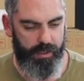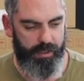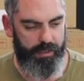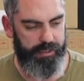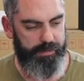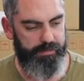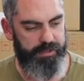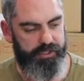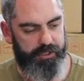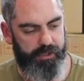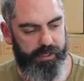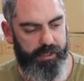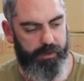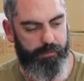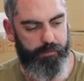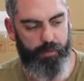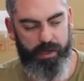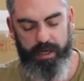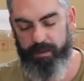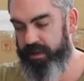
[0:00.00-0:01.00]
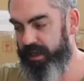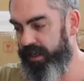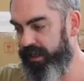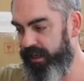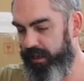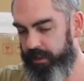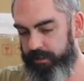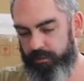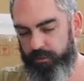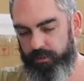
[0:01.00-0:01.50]
Let me show you what I mean
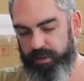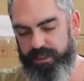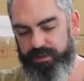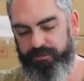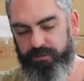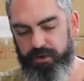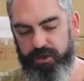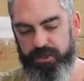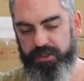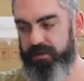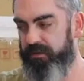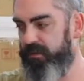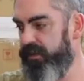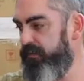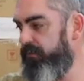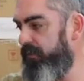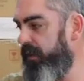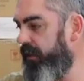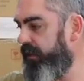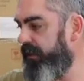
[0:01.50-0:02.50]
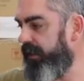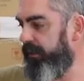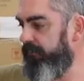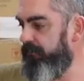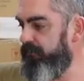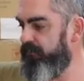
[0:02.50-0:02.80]
here. Let's focus on this building.